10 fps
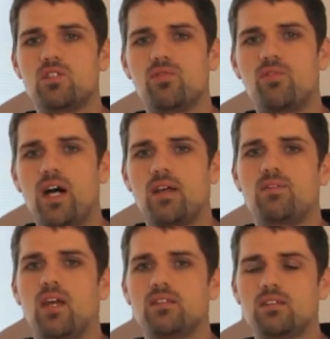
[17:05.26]
you
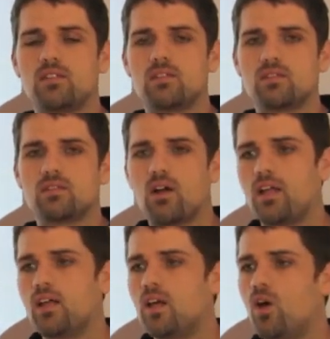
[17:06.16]
5 yeses,
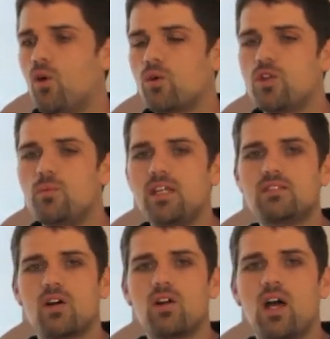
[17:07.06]
right? Or you may
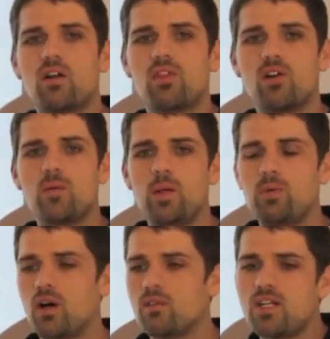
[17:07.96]
start out at 30
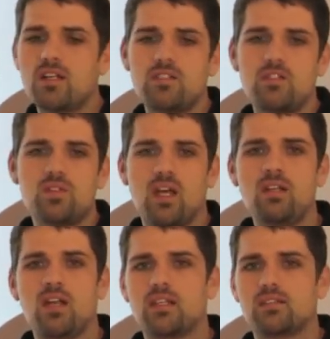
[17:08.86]
people already gets you
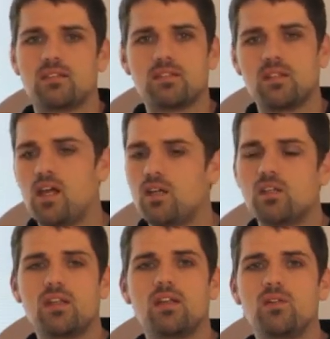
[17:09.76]
10 yeses.
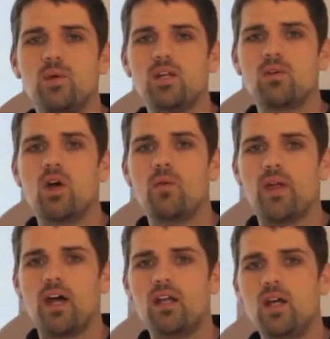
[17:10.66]
We don't know
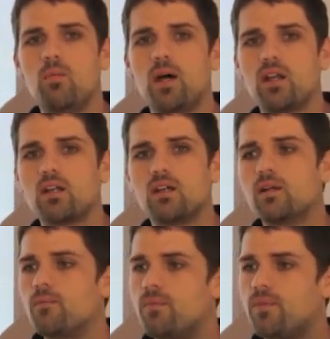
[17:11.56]
that, but
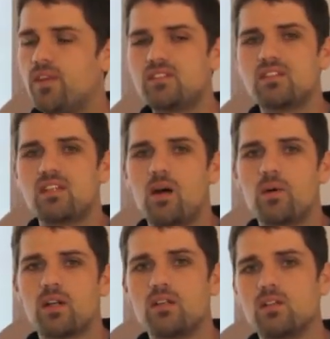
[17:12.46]
this is how
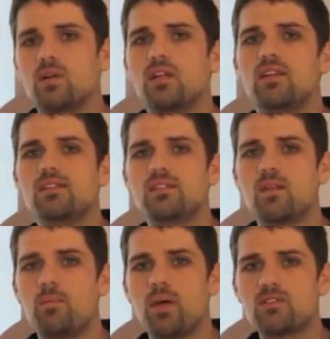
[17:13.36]
we're going to do it. This is
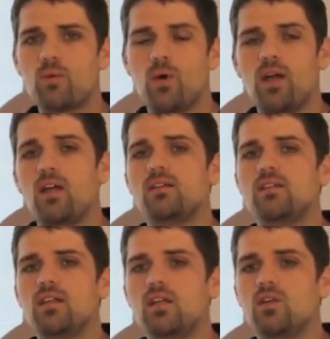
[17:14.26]
the best way to
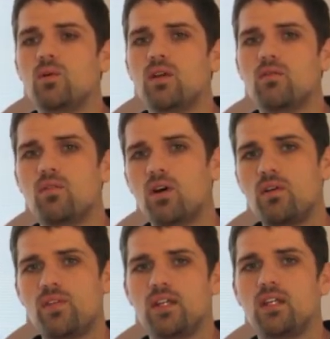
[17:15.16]
get you
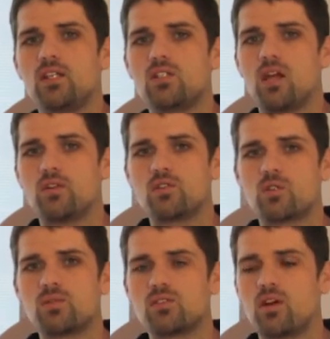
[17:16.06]
involved in getting challenge
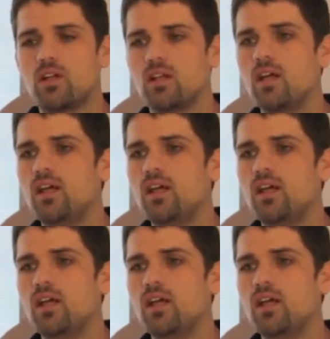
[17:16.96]
groups started.